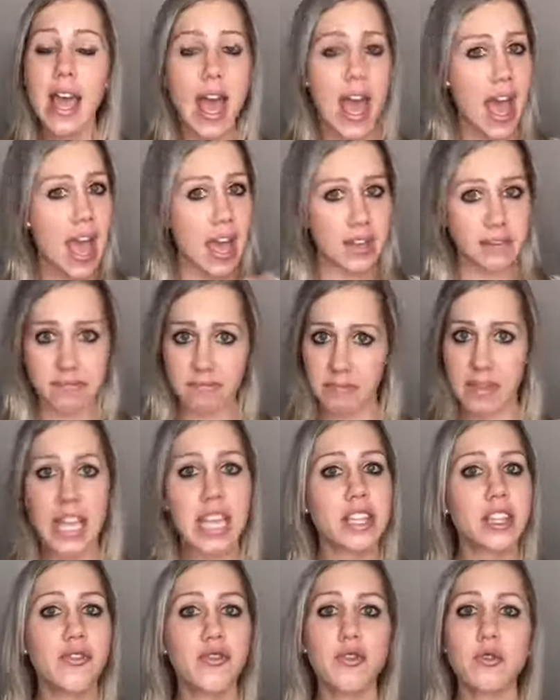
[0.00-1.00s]
and
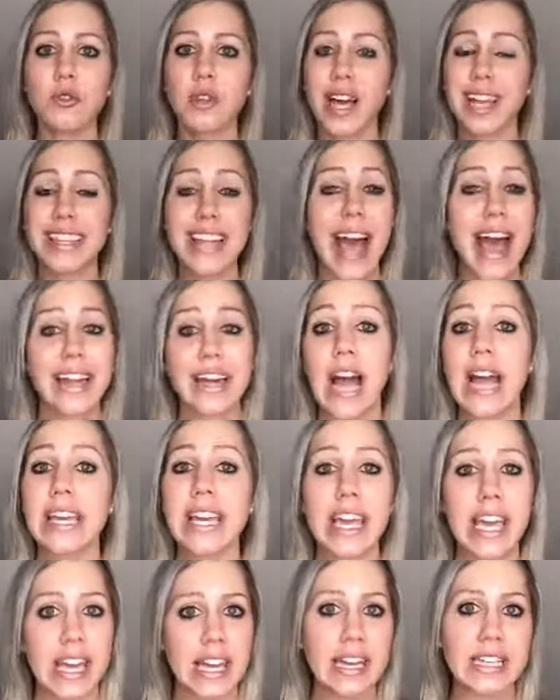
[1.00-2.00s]
eat the food like that, and I
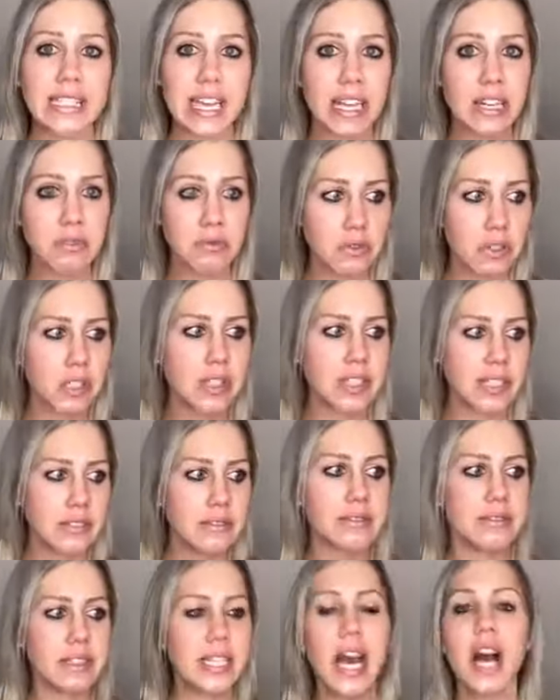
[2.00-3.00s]
can't, because I can really
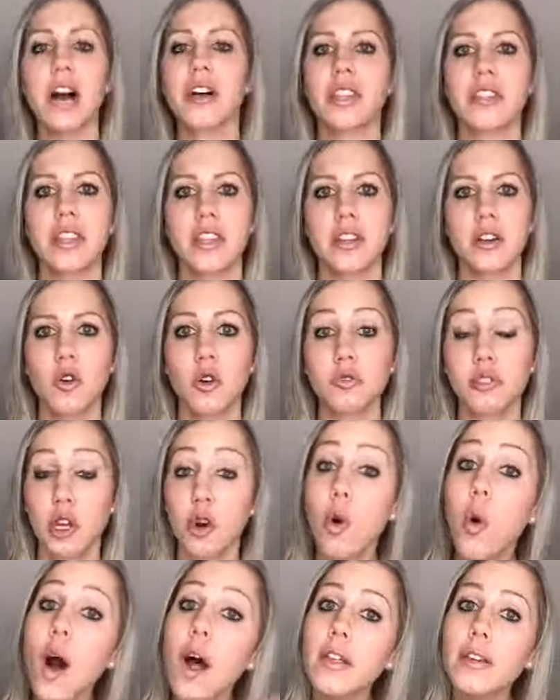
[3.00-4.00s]
tell that the
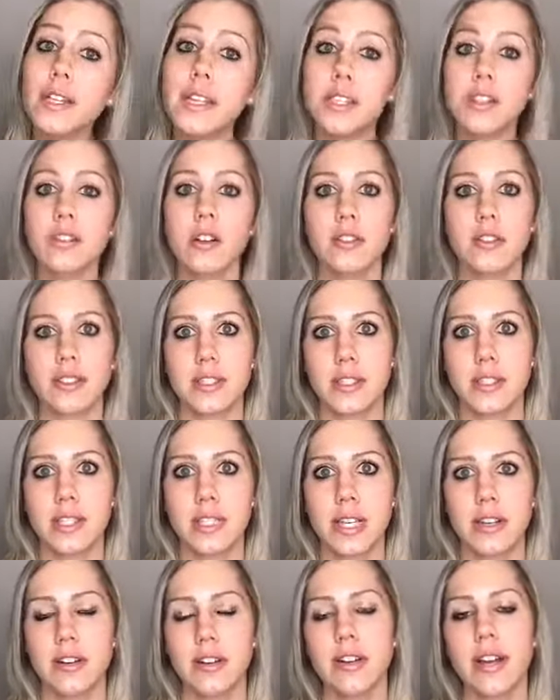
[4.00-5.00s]
quality starts to
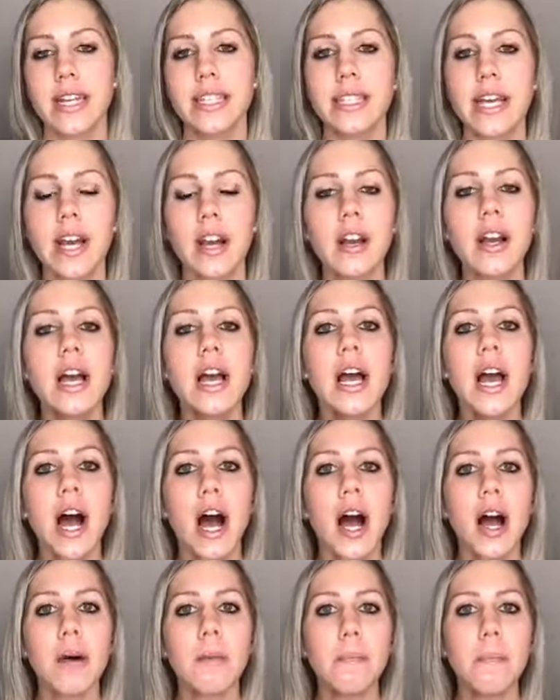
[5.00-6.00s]
deteriorate there.
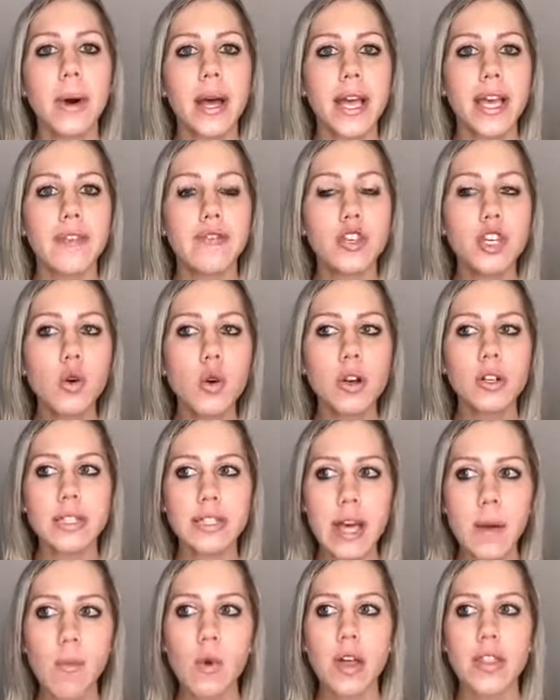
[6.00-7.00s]
But if you are
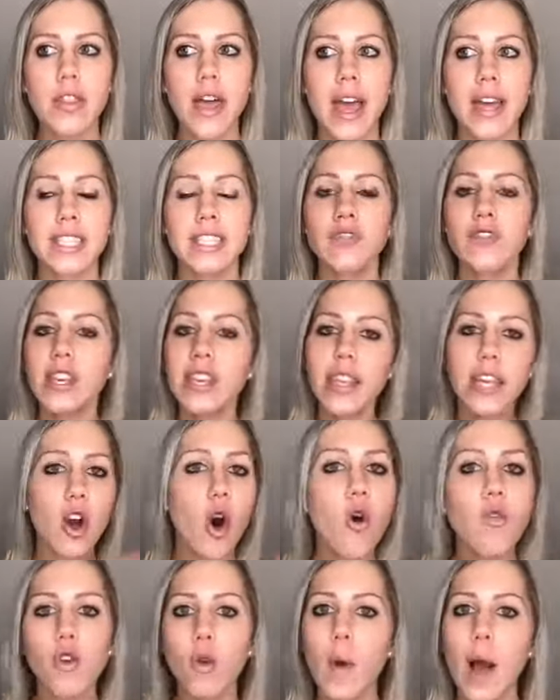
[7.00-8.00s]
someone that is feeling
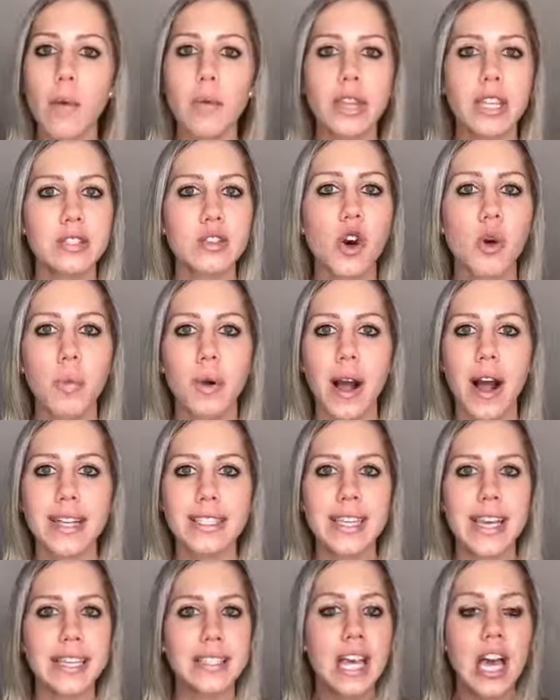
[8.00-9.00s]
overwhelmed with this whole
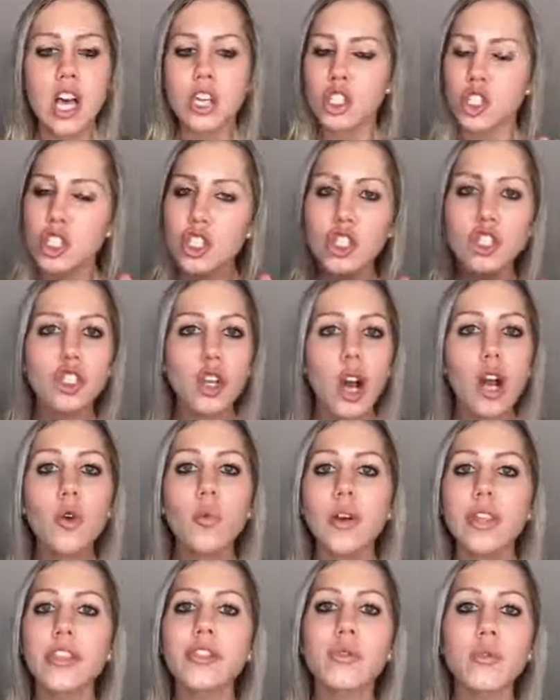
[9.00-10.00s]
process, just start
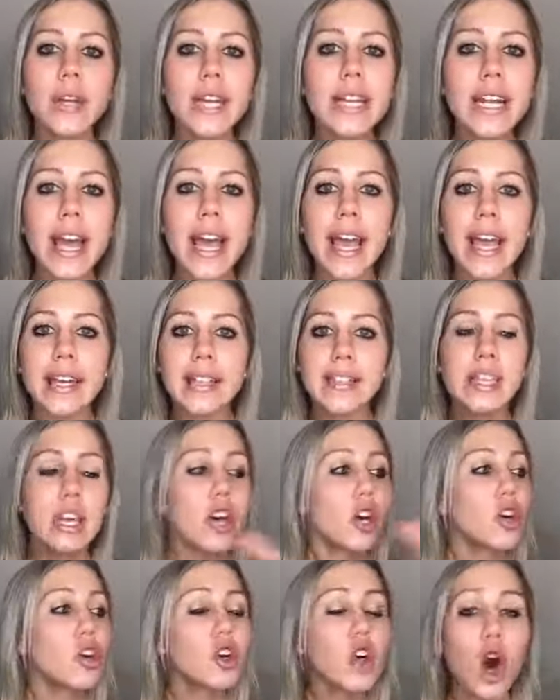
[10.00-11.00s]
with 3 days,
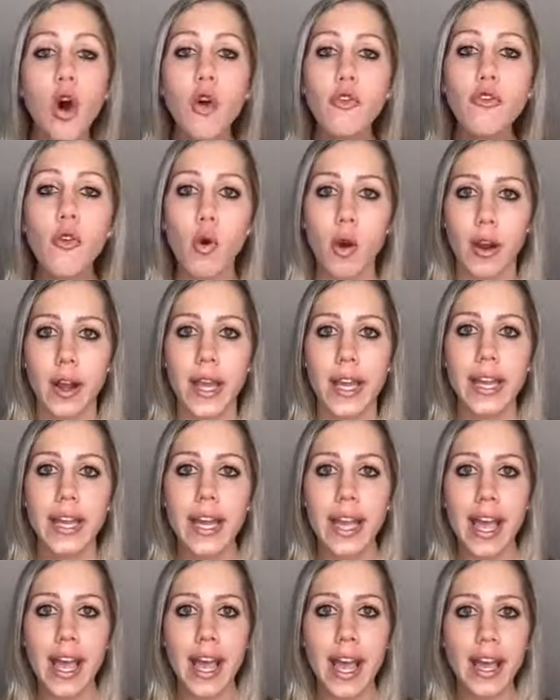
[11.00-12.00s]
go for it,
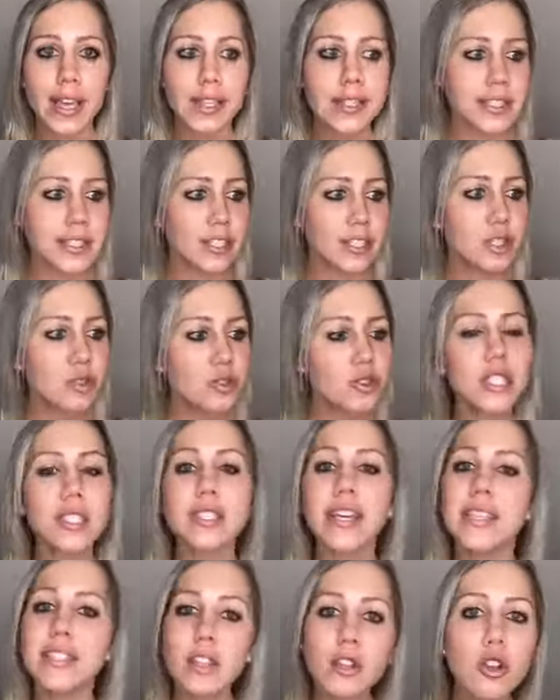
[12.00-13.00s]
and
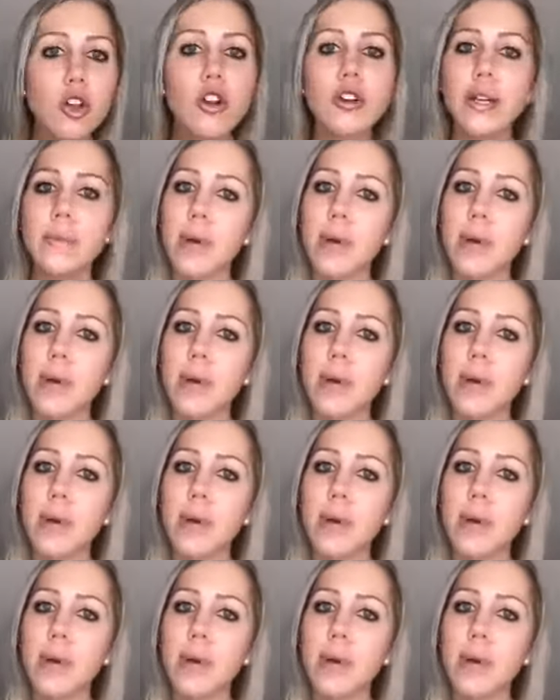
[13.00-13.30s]
it's a learning